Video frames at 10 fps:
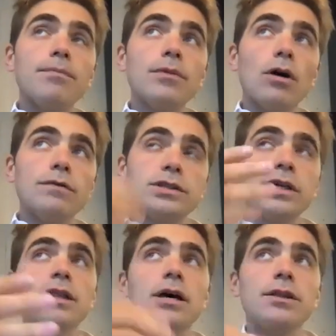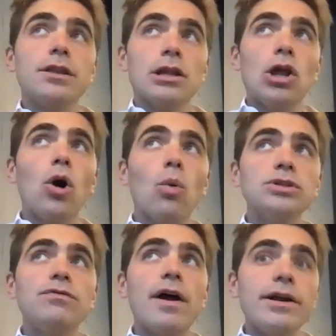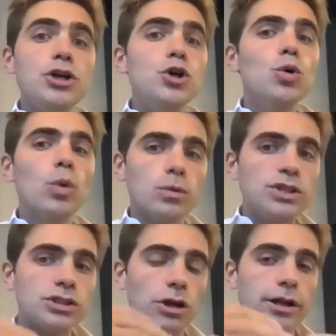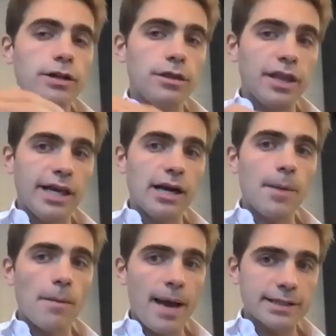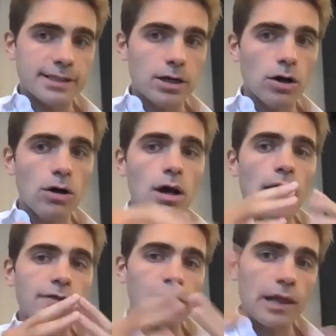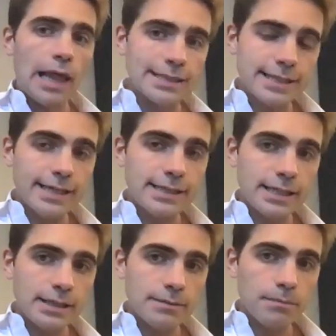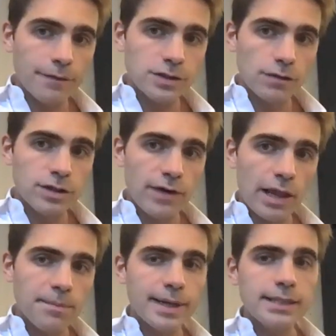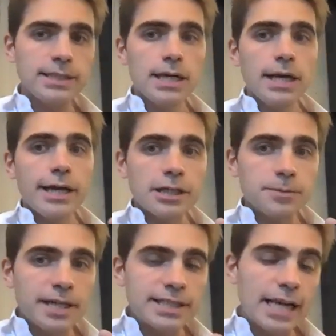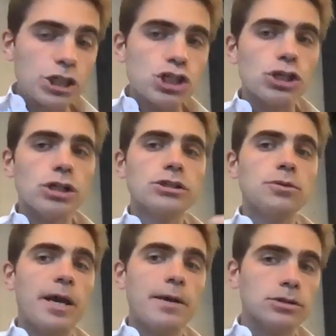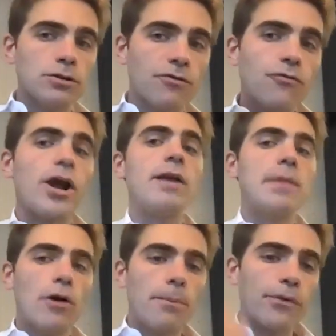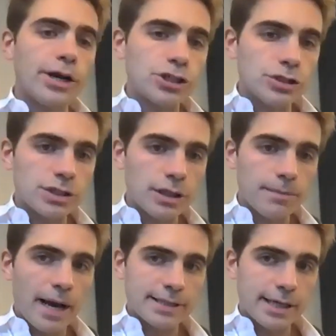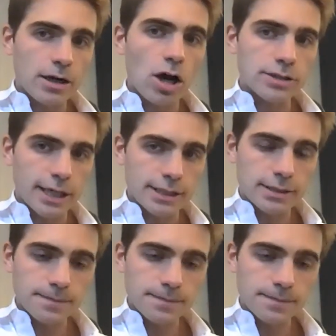obviously the law was very new when we started thinking about Mexico. And for the last 18 months of development, it has been essential to be able to frame our operations in the Mexican context.